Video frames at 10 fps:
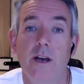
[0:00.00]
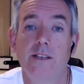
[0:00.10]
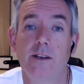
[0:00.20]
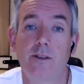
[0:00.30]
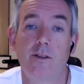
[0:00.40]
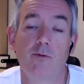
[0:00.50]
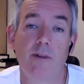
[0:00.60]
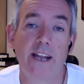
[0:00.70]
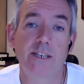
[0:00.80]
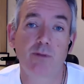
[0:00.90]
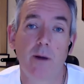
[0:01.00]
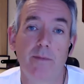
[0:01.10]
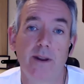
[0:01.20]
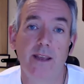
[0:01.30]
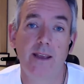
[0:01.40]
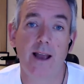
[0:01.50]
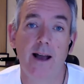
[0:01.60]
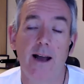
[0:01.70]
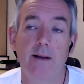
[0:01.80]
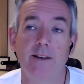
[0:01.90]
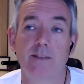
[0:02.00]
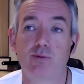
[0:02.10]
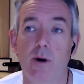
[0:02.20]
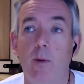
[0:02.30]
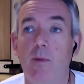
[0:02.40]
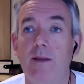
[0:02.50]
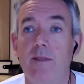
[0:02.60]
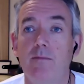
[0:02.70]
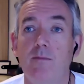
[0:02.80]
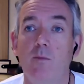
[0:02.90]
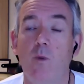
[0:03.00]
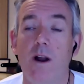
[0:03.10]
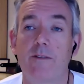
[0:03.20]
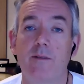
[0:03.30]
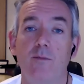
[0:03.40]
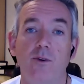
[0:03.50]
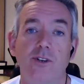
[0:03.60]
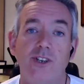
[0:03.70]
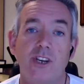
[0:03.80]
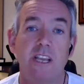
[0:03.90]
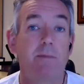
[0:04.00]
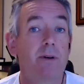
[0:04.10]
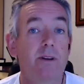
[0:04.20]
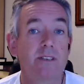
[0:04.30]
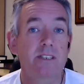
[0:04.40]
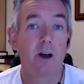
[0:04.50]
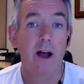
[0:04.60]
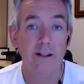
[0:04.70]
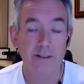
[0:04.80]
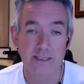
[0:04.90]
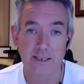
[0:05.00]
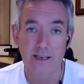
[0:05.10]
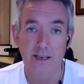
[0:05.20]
So the ranch property is probably one of the more cheaper styles.